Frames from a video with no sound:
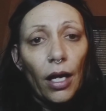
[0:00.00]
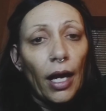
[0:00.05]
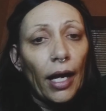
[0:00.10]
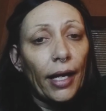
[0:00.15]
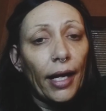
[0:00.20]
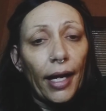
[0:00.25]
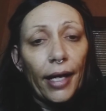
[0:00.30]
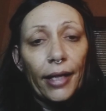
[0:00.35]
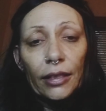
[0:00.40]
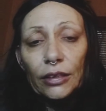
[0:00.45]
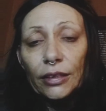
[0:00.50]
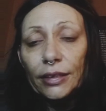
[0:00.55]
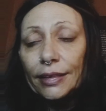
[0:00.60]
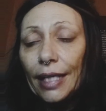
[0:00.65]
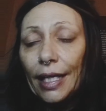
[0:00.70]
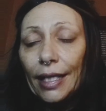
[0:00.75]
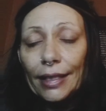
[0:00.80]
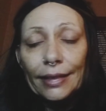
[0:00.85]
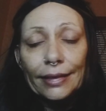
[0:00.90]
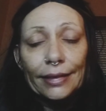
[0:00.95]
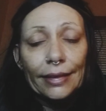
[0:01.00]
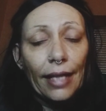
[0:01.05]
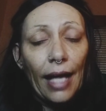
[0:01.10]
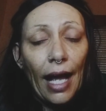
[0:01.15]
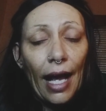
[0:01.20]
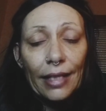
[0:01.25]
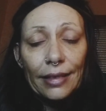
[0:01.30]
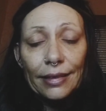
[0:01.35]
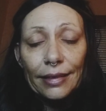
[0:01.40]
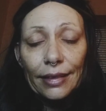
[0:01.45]
And I understand that
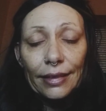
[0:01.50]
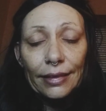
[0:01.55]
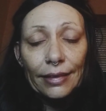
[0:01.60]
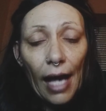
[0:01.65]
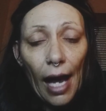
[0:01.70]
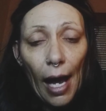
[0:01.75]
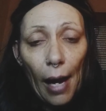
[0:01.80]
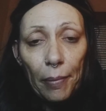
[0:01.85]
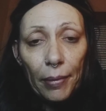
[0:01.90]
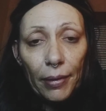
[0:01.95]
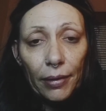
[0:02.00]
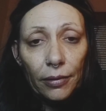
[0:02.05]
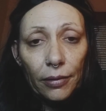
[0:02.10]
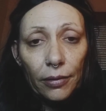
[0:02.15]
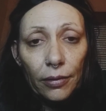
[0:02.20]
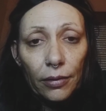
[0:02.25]
accidents happen,